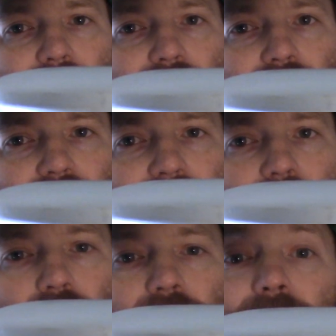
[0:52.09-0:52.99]
my first
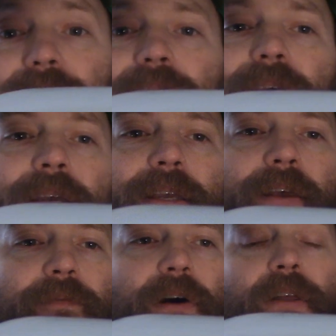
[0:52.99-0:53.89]
thought was
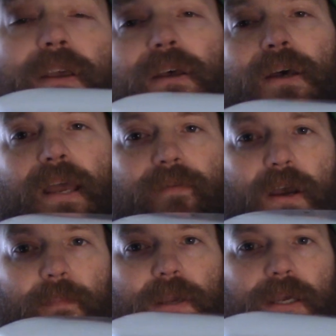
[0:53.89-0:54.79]
it felt like a
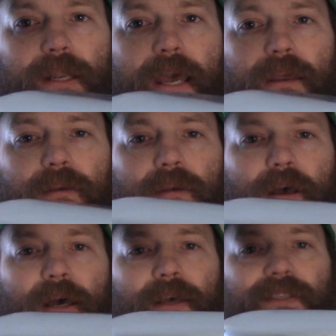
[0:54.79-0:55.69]
AVR P&A,
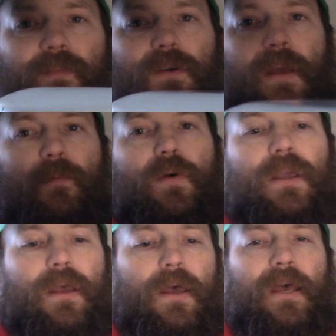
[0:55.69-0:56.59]
similar type of
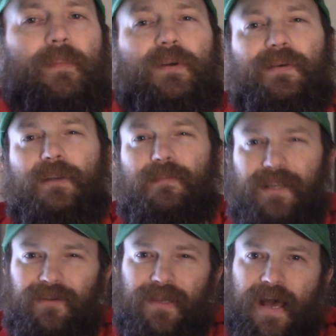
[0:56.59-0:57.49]
wing, but somebody
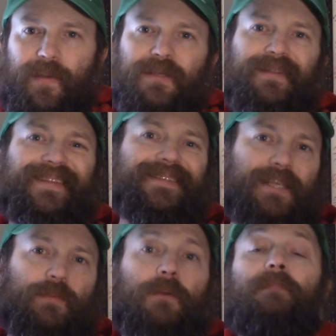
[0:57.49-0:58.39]
immediately commented that it's
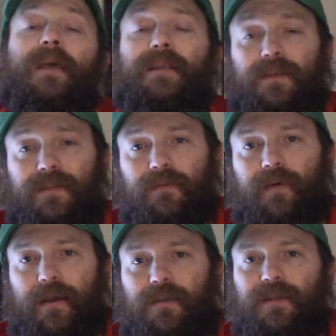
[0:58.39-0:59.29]
deeper. It is. In
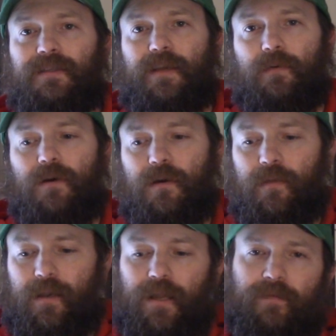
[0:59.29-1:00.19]
fact, it is deeper
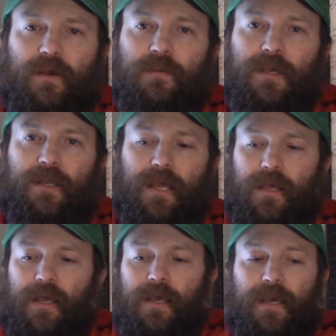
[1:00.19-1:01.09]
than an AVR
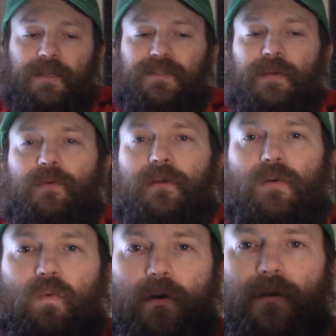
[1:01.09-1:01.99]
P&A. It is deeper than
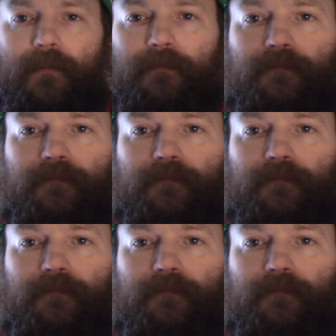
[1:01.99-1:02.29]
a Warden.